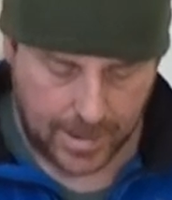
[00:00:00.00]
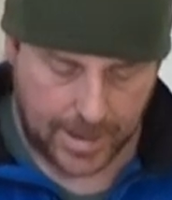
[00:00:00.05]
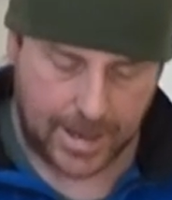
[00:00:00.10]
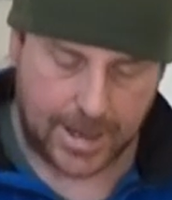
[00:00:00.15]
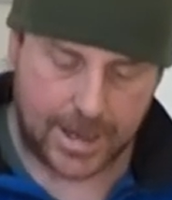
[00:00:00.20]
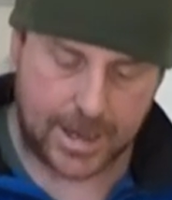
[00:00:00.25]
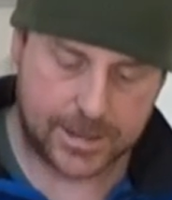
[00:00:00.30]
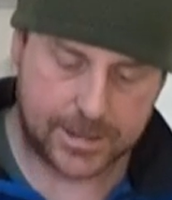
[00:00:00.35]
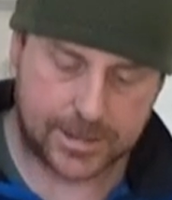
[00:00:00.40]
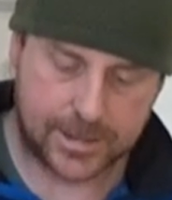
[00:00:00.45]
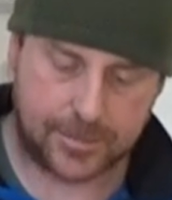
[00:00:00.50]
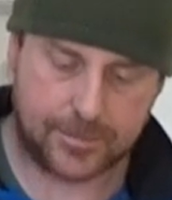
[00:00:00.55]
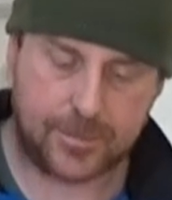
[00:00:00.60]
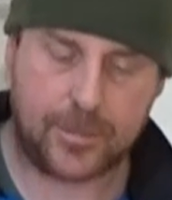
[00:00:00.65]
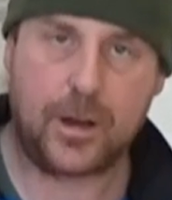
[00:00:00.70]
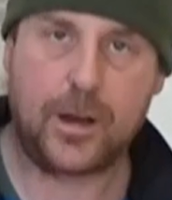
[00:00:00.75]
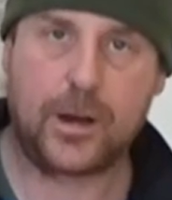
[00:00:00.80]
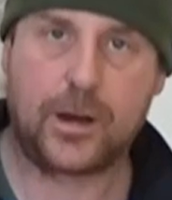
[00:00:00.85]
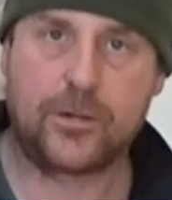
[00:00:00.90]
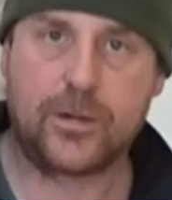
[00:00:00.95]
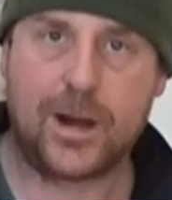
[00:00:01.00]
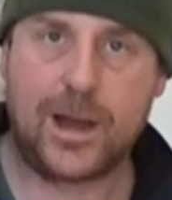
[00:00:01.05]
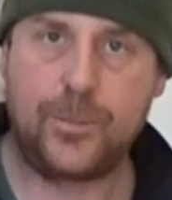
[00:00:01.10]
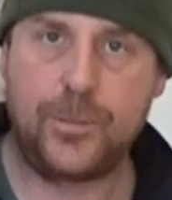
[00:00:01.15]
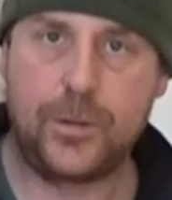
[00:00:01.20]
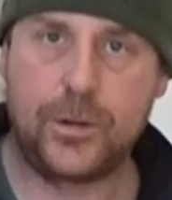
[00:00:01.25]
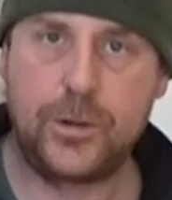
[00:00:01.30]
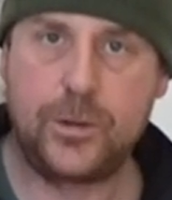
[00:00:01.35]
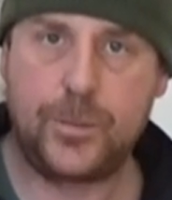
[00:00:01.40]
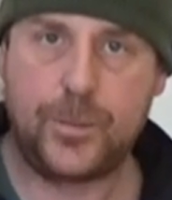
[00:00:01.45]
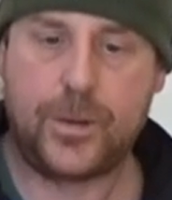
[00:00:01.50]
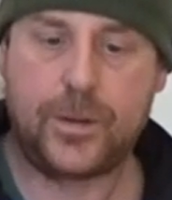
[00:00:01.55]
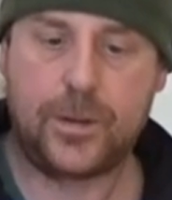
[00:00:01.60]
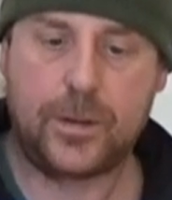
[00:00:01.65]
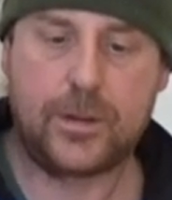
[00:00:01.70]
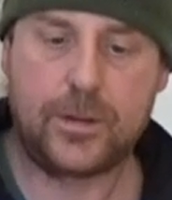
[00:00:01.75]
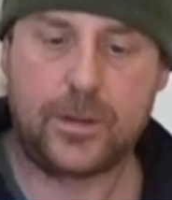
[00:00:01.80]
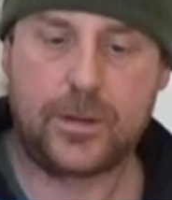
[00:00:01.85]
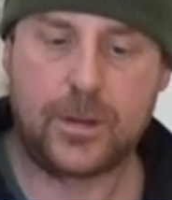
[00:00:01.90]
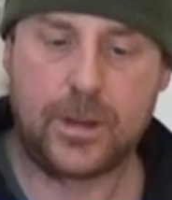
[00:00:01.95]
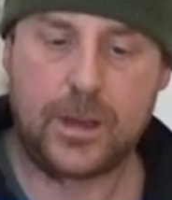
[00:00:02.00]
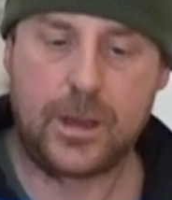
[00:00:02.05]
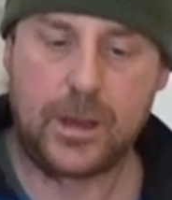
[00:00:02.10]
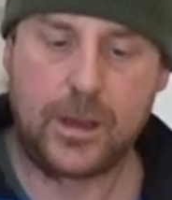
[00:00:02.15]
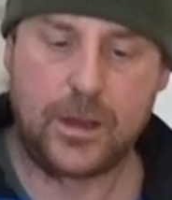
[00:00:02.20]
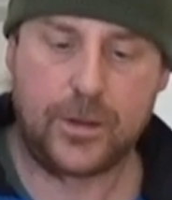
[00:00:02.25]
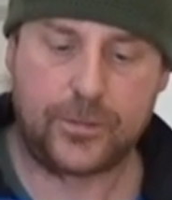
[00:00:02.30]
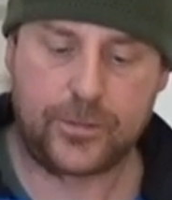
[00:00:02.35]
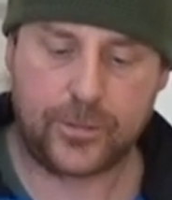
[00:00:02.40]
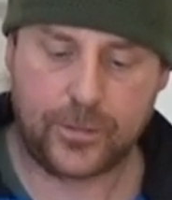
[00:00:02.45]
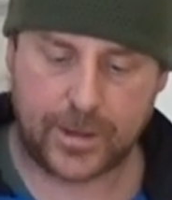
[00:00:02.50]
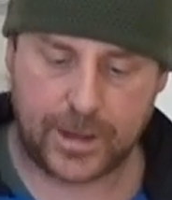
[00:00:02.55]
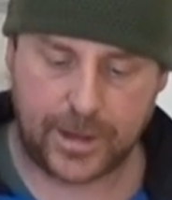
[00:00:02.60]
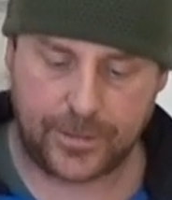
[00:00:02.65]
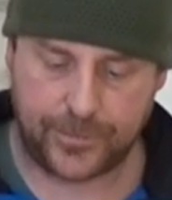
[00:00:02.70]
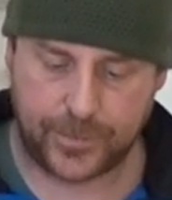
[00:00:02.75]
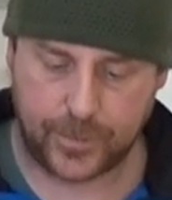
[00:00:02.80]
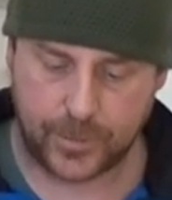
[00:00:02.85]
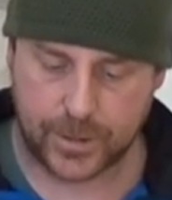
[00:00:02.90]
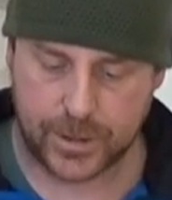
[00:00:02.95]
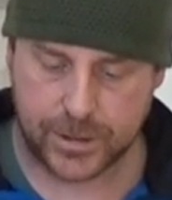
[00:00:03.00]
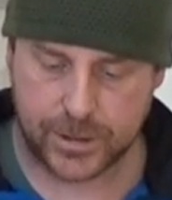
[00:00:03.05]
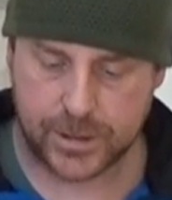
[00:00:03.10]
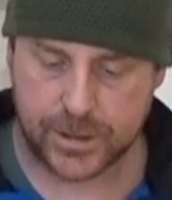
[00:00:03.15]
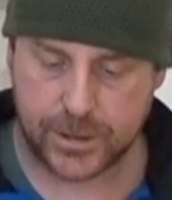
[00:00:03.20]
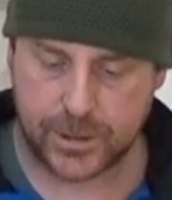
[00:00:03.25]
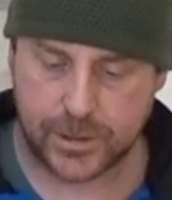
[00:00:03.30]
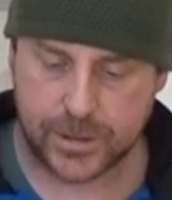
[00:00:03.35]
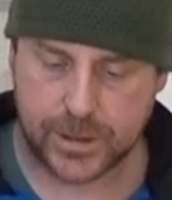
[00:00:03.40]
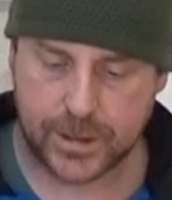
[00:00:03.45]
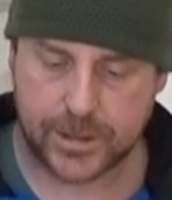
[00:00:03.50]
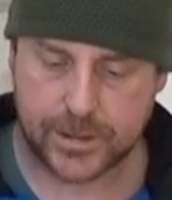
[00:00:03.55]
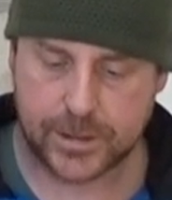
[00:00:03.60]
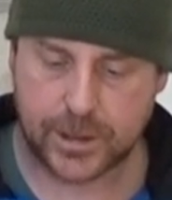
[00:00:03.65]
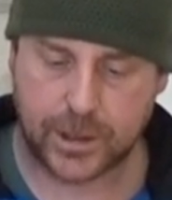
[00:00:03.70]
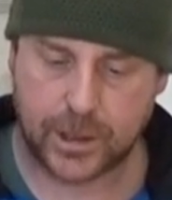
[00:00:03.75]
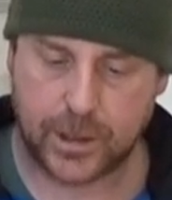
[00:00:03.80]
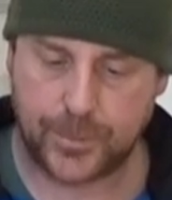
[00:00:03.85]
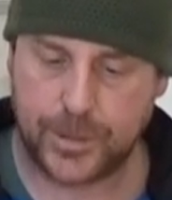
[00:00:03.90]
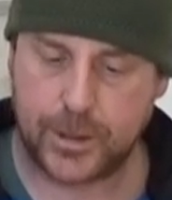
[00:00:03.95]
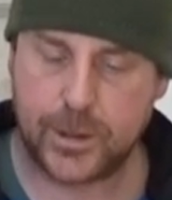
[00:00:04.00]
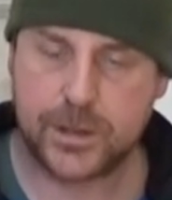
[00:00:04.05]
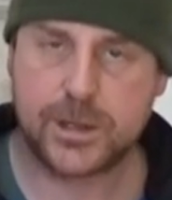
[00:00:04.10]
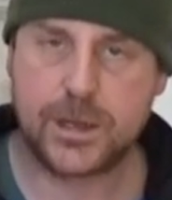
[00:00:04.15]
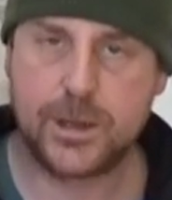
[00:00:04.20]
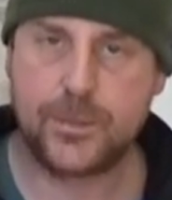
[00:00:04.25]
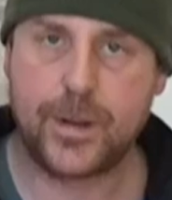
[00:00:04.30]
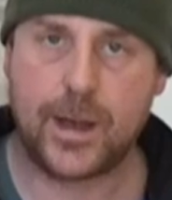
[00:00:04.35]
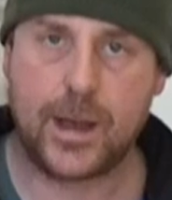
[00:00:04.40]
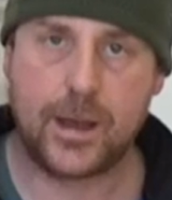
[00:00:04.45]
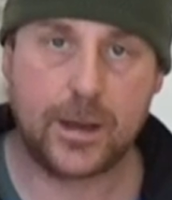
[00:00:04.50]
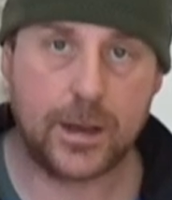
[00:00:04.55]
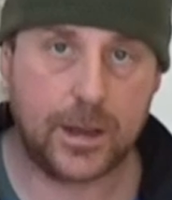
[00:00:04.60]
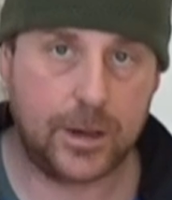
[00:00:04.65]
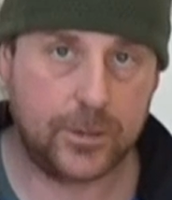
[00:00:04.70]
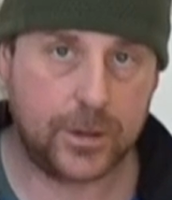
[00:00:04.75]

It has a grab loop so that if you were to use it as a commuting bag,